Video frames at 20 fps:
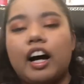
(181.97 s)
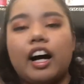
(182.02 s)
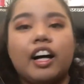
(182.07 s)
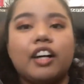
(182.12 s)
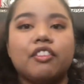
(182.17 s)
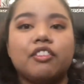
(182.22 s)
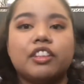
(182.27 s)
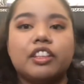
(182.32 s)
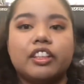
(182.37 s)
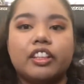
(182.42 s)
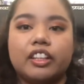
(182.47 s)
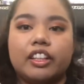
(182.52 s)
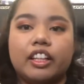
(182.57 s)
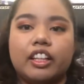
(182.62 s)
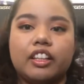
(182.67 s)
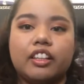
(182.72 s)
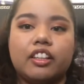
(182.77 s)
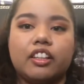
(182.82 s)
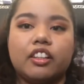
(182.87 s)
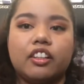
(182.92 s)
really
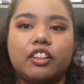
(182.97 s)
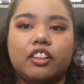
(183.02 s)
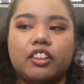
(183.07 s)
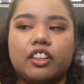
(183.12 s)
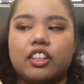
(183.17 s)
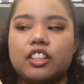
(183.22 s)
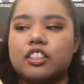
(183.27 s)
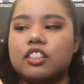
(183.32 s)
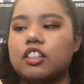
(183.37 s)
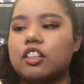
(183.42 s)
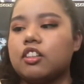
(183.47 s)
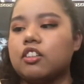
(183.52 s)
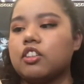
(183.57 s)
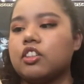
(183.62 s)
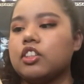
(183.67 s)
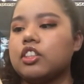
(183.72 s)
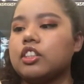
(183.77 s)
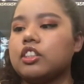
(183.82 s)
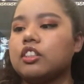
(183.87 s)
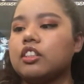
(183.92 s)
like these
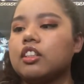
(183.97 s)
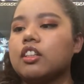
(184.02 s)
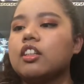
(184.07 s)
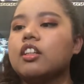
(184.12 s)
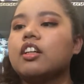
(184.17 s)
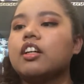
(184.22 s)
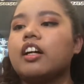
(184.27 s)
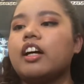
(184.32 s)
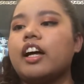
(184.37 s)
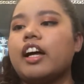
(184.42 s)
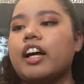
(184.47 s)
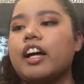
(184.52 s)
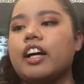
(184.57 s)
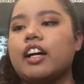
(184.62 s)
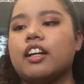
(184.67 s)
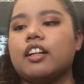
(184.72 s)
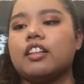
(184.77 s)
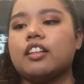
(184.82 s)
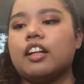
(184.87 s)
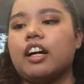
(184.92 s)
series
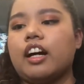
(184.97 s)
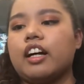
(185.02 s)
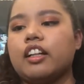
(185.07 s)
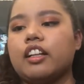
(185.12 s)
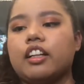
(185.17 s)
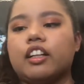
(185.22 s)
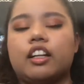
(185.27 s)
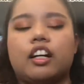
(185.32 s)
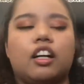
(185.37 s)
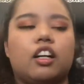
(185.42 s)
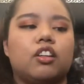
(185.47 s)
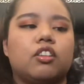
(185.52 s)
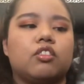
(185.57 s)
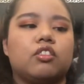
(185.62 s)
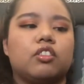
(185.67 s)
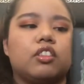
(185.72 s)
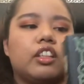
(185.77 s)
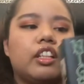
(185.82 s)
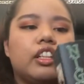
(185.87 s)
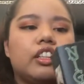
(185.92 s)
and I like
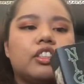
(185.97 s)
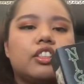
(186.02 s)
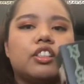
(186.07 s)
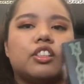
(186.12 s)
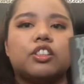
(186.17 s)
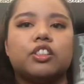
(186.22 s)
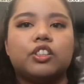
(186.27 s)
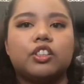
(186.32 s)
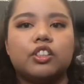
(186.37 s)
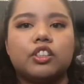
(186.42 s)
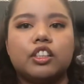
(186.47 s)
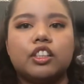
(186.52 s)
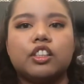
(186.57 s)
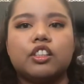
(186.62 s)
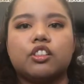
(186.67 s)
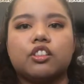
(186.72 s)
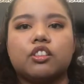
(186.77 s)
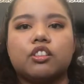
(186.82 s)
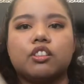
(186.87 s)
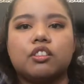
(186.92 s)
how it's
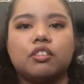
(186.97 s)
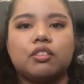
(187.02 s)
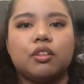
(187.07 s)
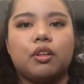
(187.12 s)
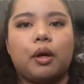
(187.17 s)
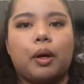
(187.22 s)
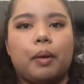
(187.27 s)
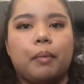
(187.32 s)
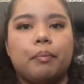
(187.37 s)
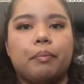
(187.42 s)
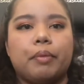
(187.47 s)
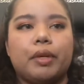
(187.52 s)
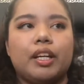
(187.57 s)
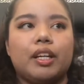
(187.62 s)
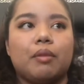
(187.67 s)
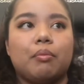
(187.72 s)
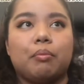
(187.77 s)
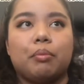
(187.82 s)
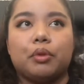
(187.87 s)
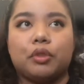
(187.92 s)
just
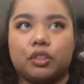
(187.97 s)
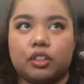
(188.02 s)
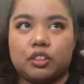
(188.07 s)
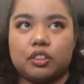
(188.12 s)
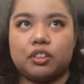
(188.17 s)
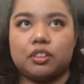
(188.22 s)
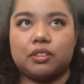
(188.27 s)
big books.